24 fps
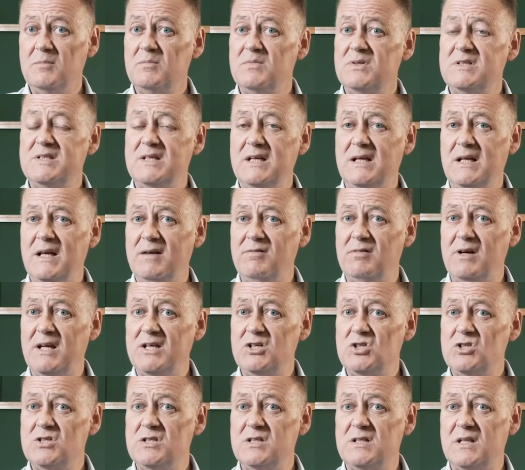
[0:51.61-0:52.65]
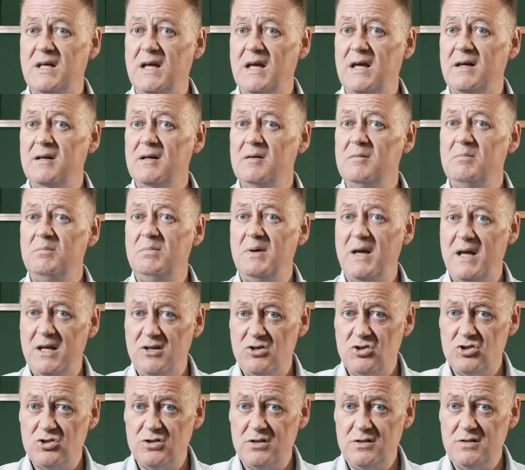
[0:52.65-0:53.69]
particularly in relation to their
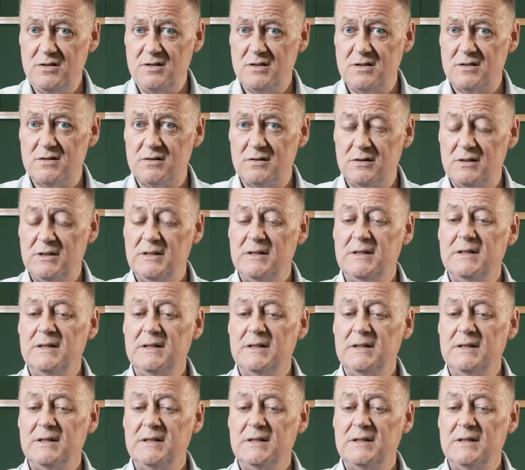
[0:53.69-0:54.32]
pensions,